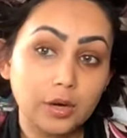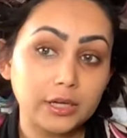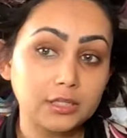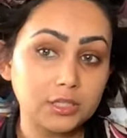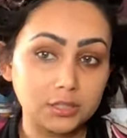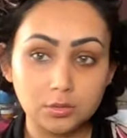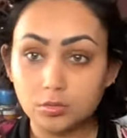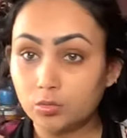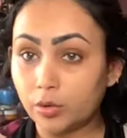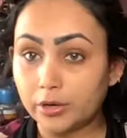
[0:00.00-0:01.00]
I can just
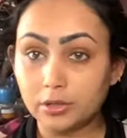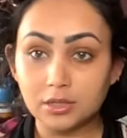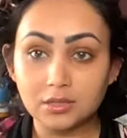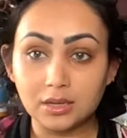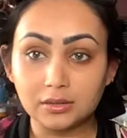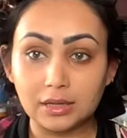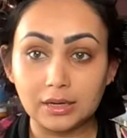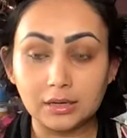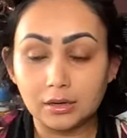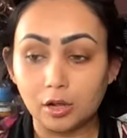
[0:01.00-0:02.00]
wear this like
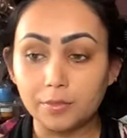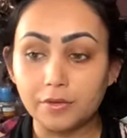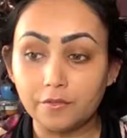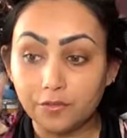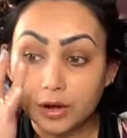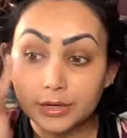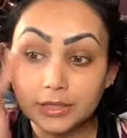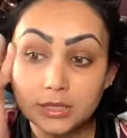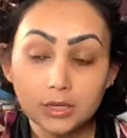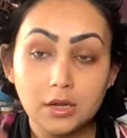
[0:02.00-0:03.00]
that and I'll be
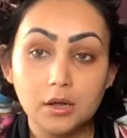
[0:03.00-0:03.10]
fine,